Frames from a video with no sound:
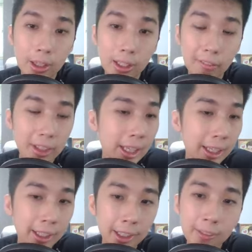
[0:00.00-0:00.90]
Living,
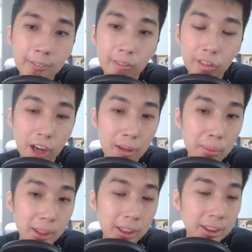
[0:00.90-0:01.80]
dining, 5
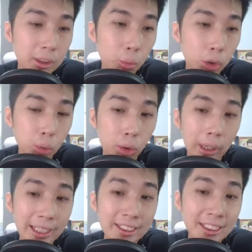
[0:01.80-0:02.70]
meters, wall to wall.
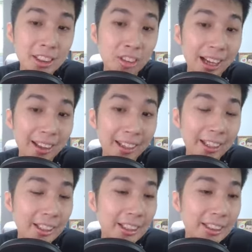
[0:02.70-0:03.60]
And since your
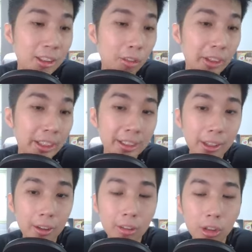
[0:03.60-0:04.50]
dining is over here
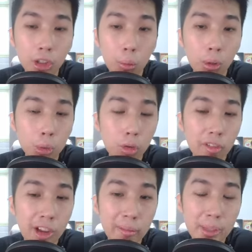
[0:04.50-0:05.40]
now, your wall to wall
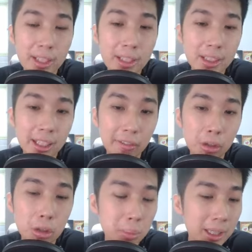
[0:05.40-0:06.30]
5 meters, living
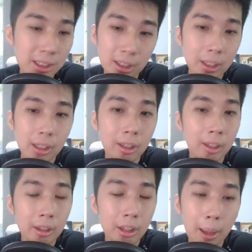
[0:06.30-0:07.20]
room space,
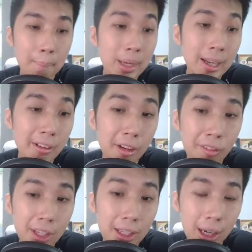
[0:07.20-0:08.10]
can play with
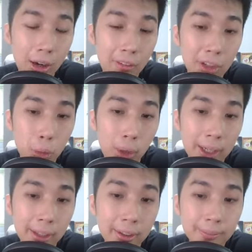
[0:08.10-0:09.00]
it however you want.